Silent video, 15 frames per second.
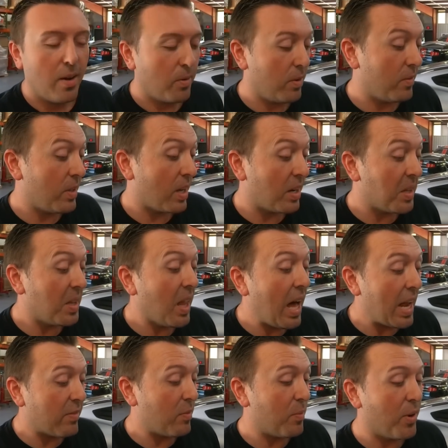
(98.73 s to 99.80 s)
We've done a
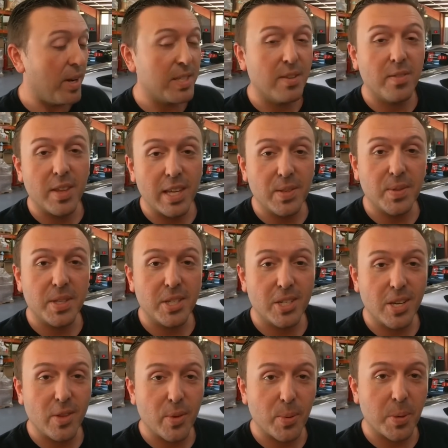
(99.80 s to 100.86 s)
lot of impressive things with the
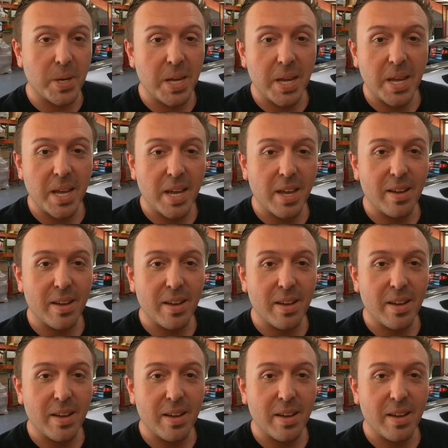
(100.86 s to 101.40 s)
Gen 3,